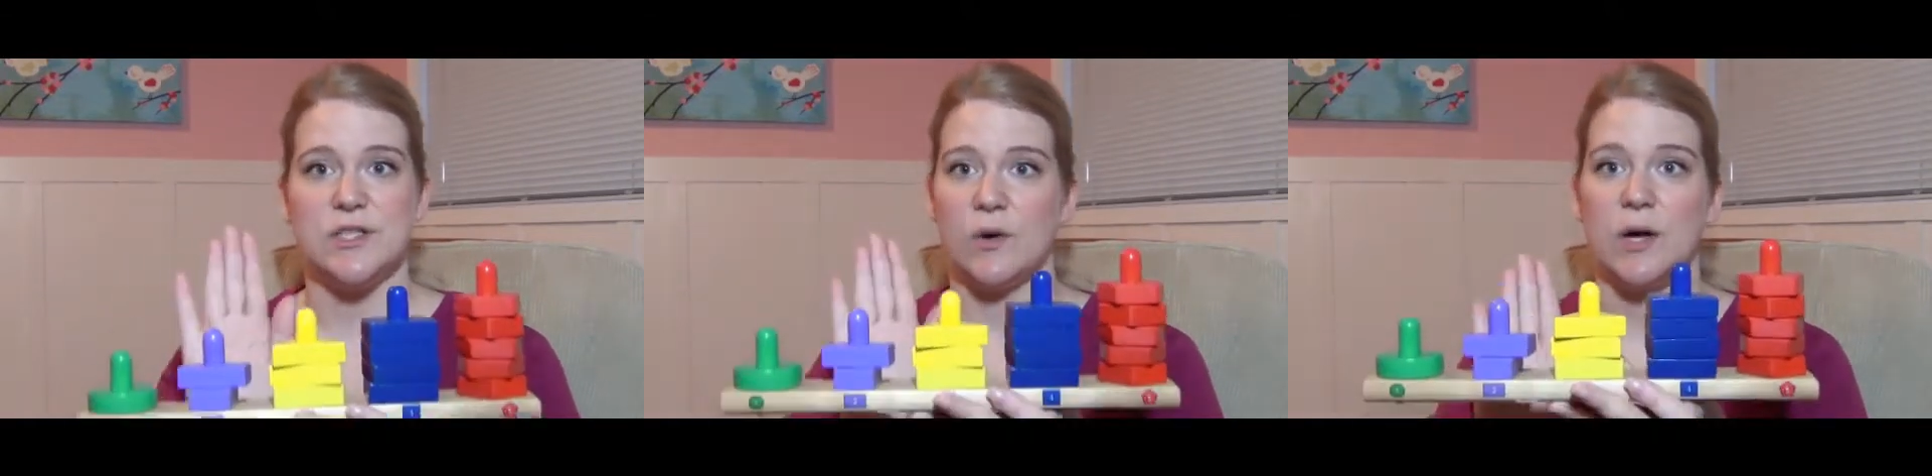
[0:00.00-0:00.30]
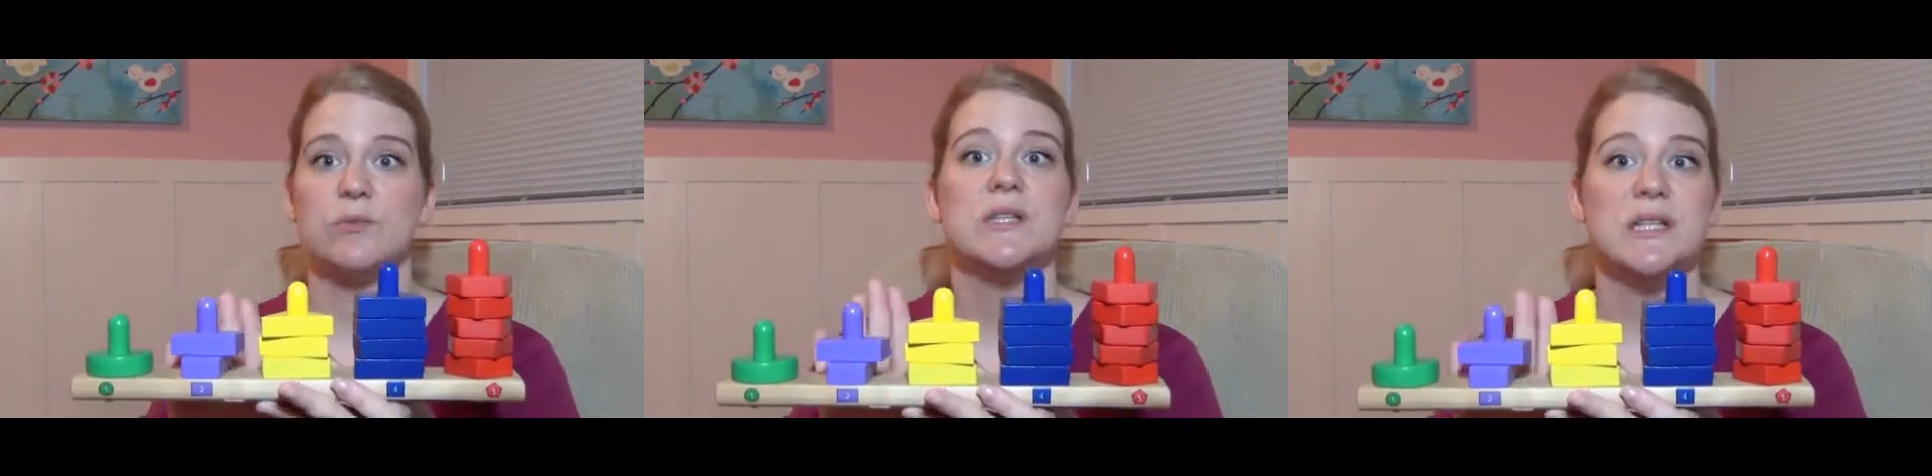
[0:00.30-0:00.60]
So
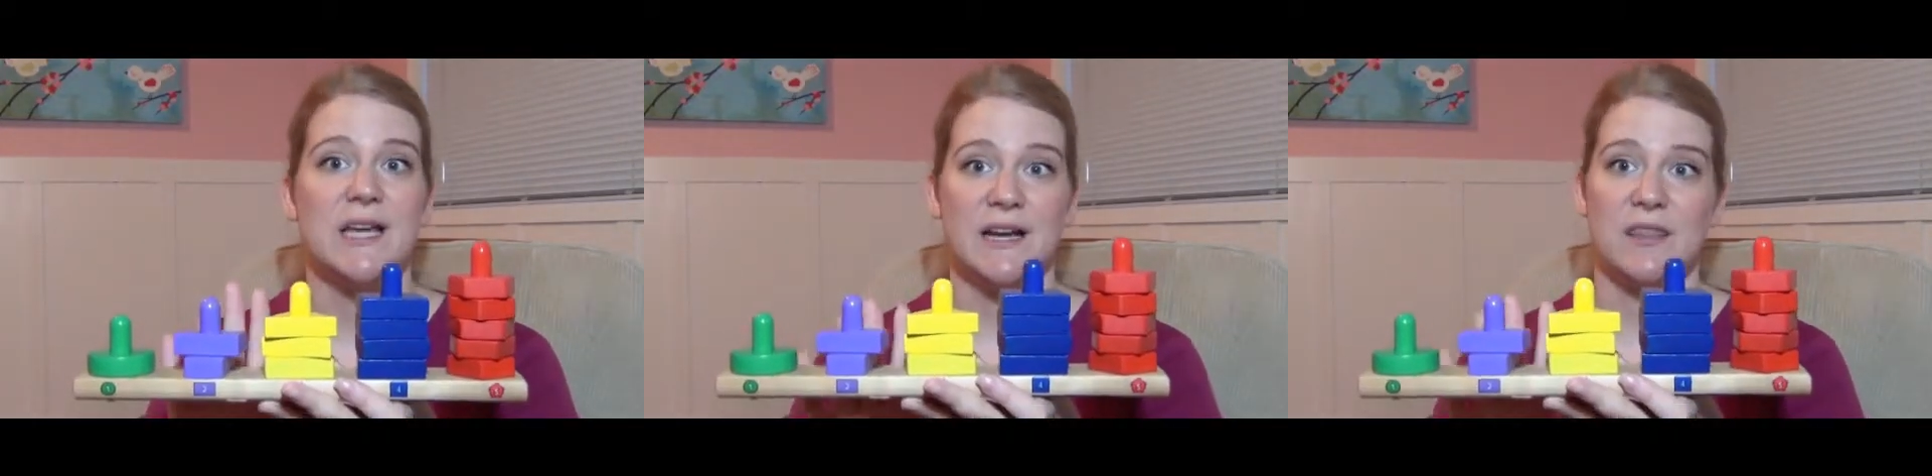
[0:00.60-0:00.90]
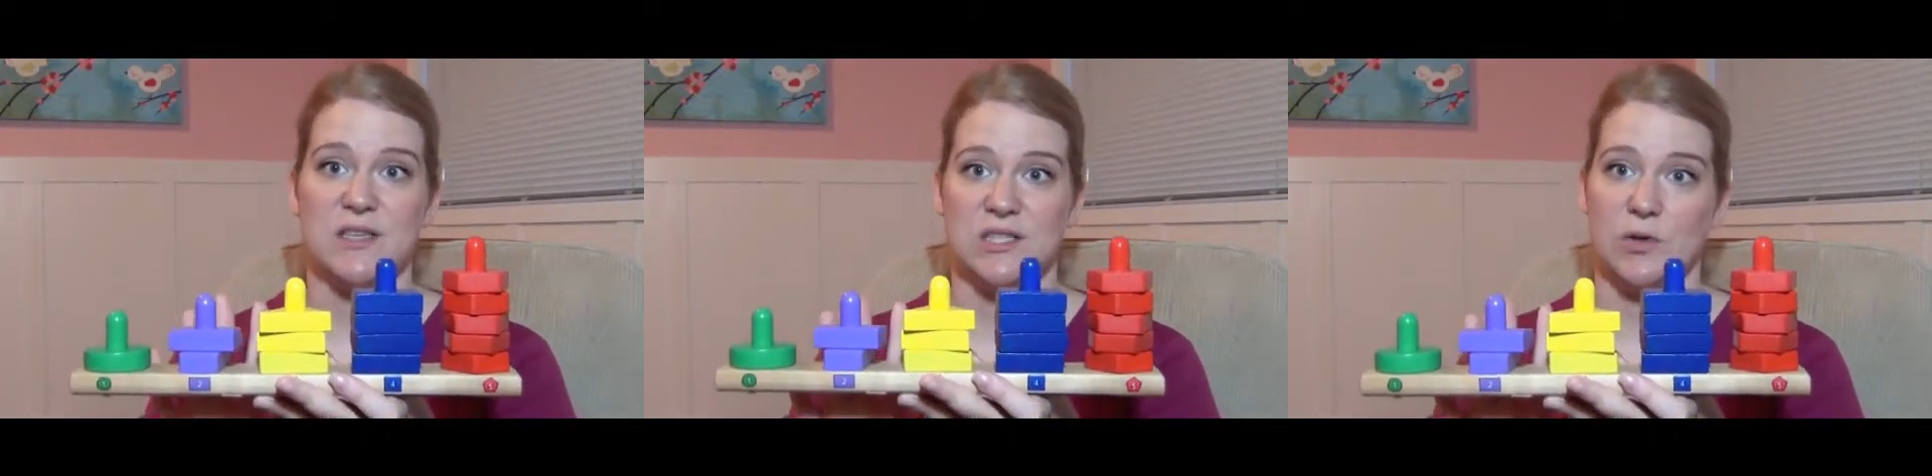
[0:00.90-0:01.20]
I really
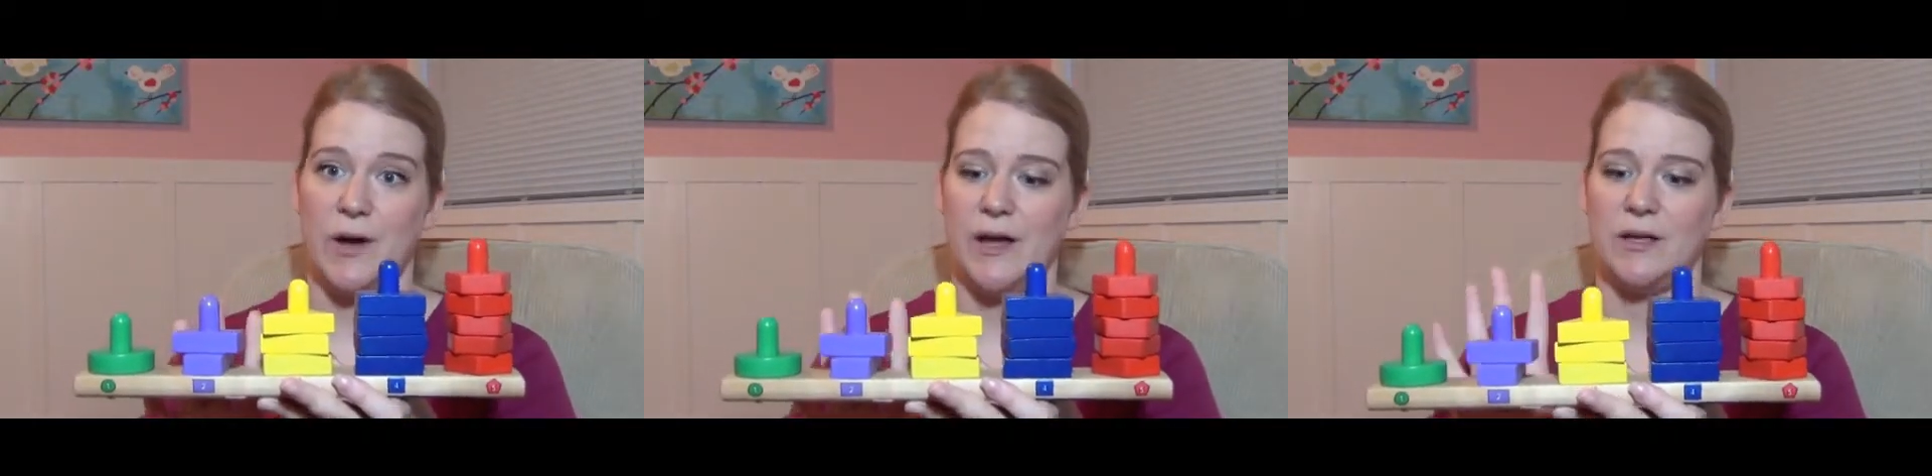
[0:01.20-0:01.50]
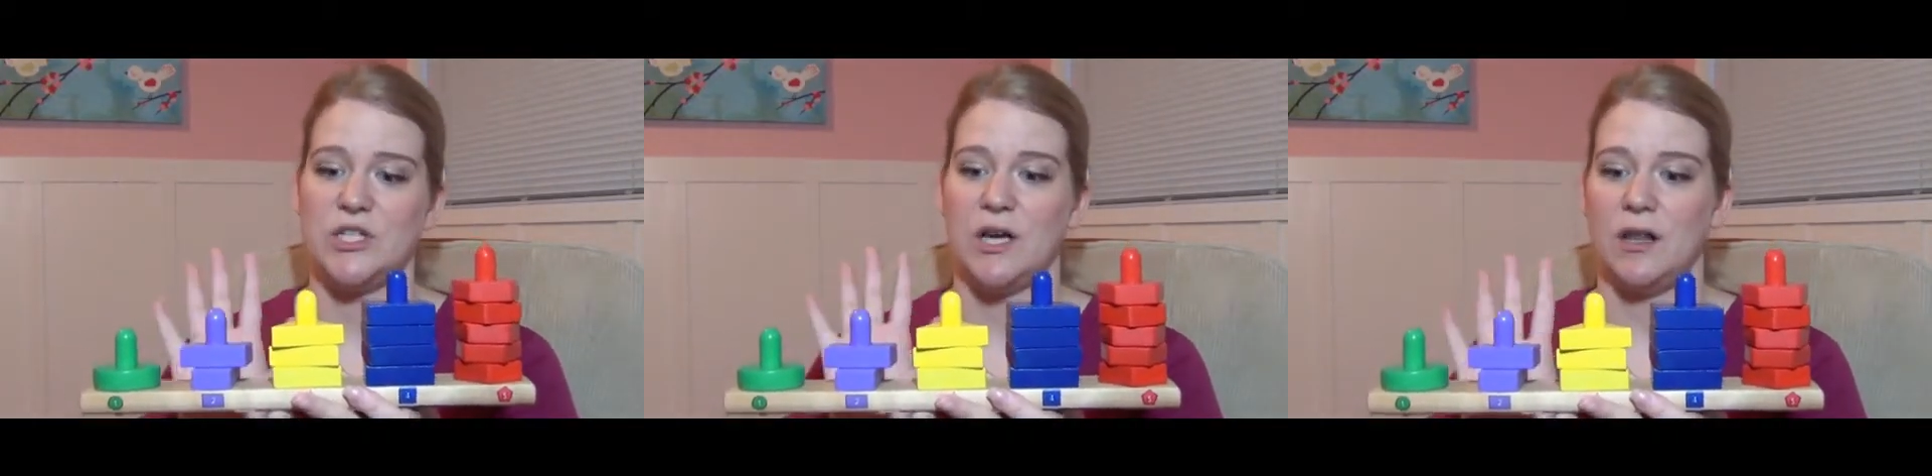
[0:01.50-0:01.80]
liked this
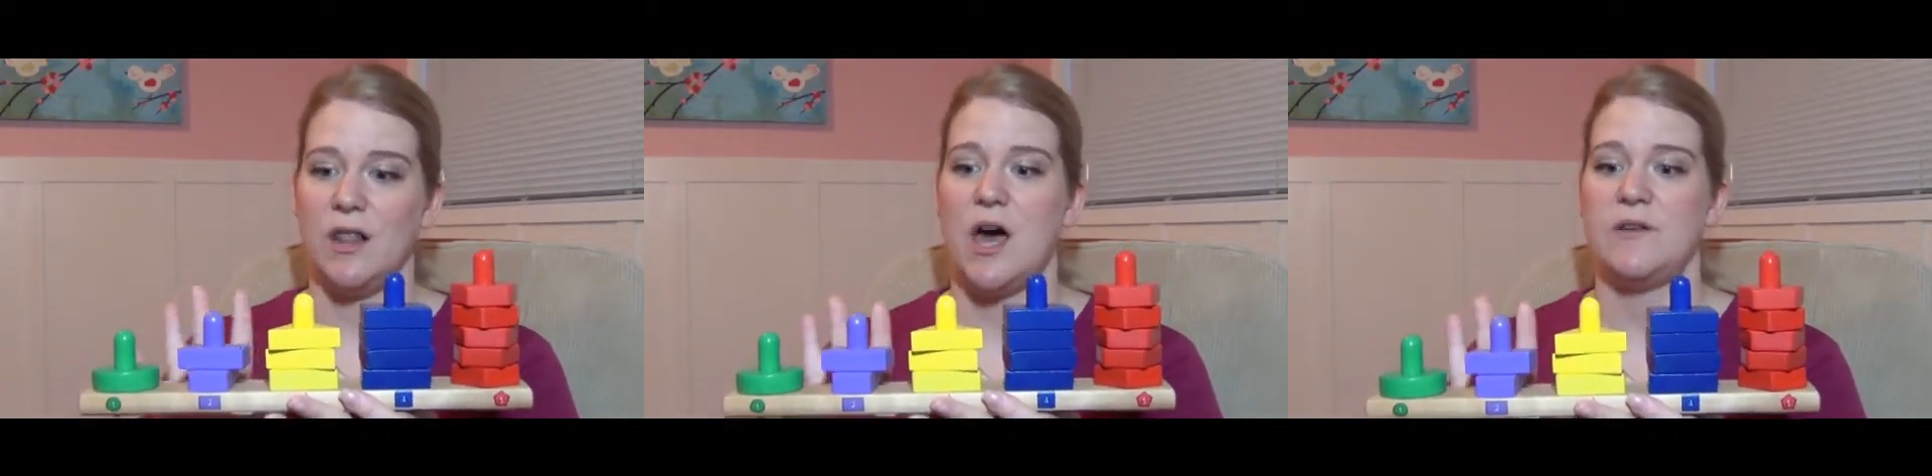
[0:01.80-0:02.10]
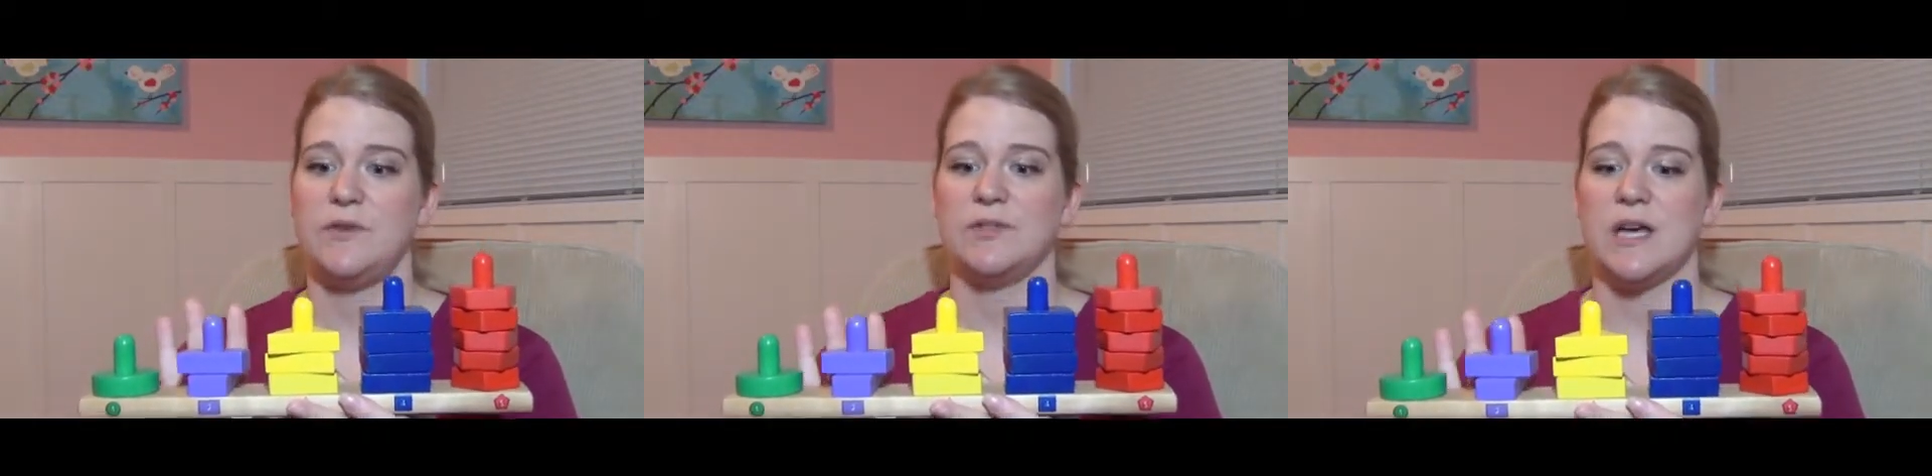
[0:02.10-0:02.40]
toy. She got a
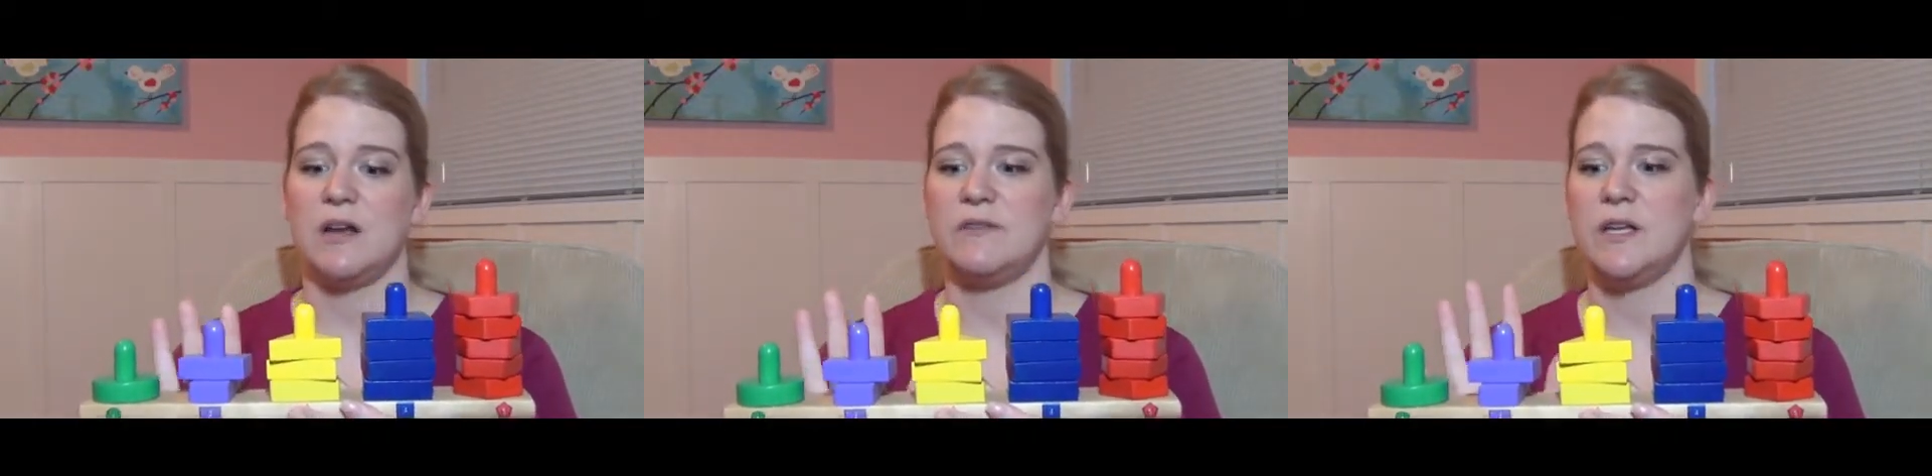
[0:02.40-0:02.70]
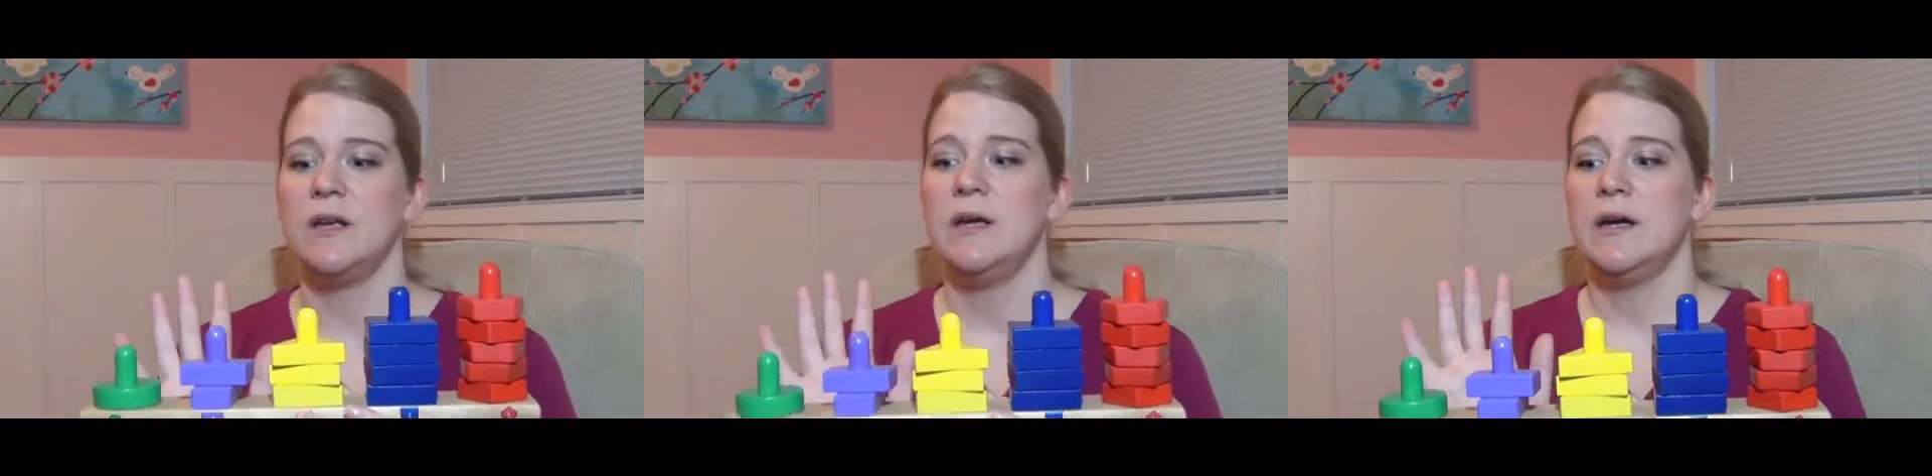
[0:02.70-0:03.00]
lot of use out of
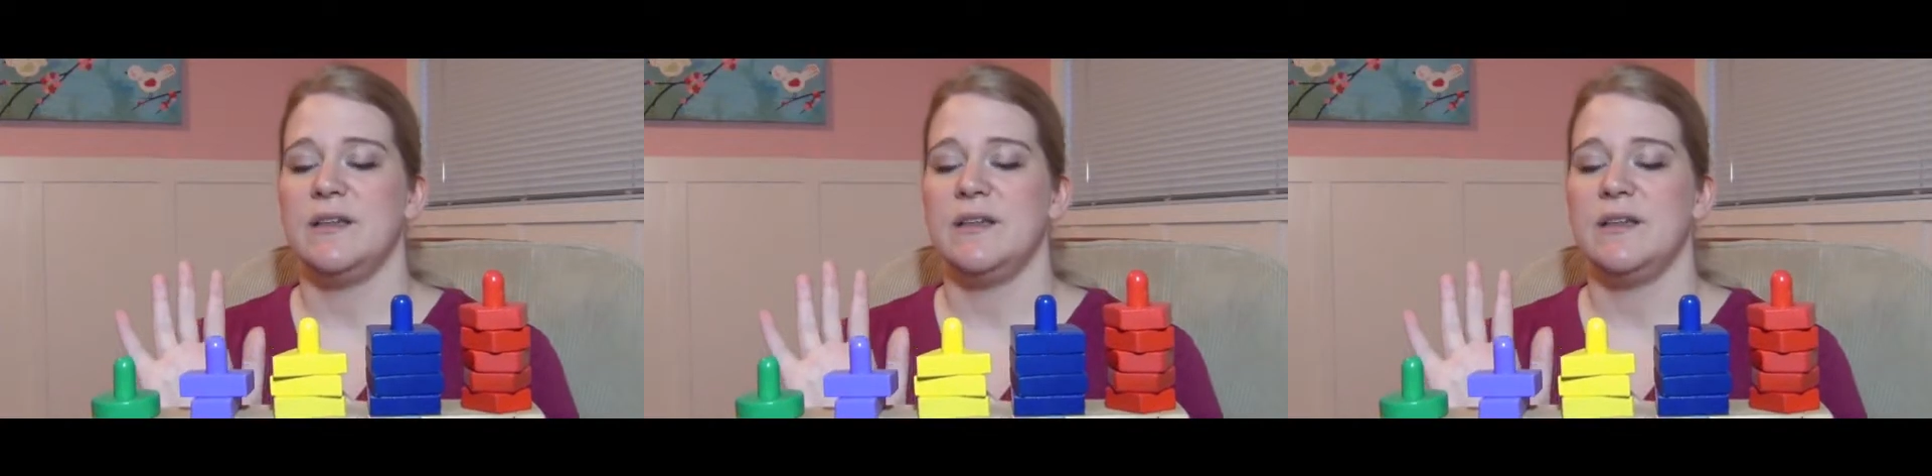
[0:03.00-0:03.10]
it.